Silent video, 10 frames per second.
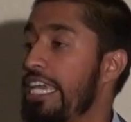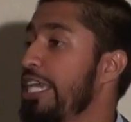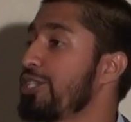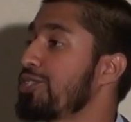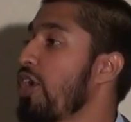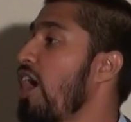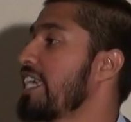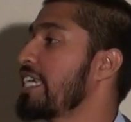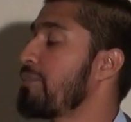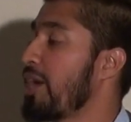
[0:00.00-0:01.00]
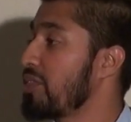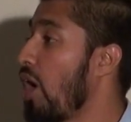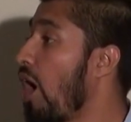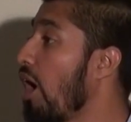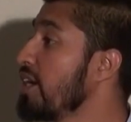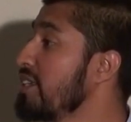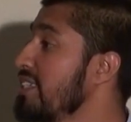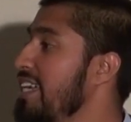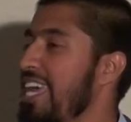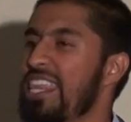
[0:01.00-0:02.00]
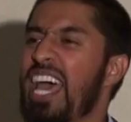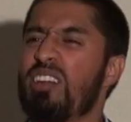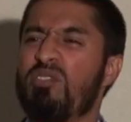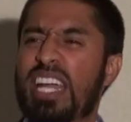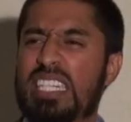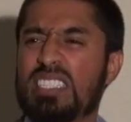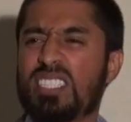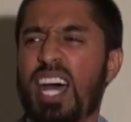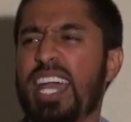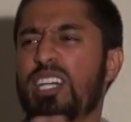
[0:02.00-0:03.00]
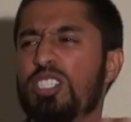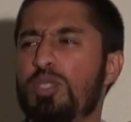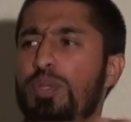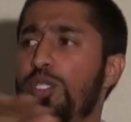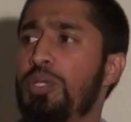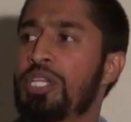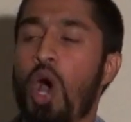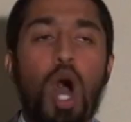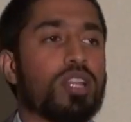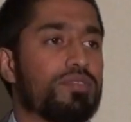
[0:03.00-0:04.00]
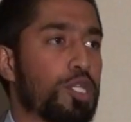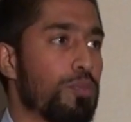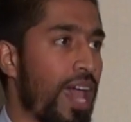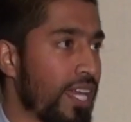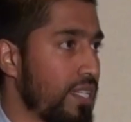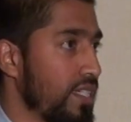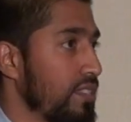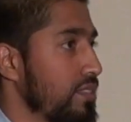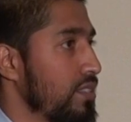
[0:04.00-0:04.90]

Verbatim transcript: He is talking about the heart that reconciles between all of humanity.